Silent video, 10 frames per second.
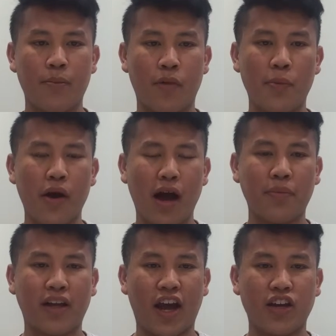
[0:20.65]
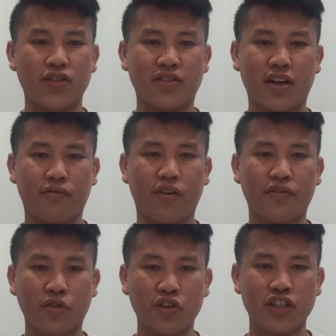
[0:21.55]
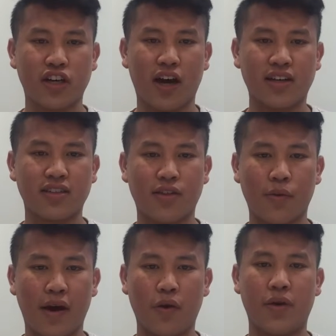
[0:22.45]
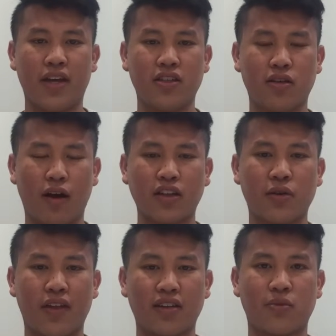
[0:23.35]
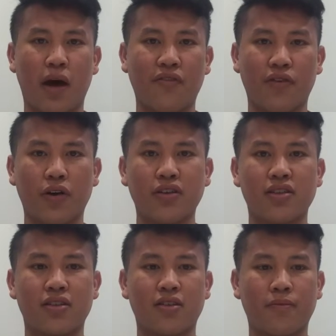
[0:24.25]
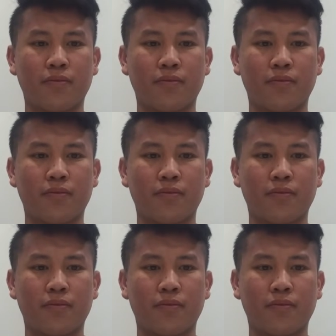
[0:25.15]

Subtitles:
Mobile applications have revolutionized the way we interact with our smartphones.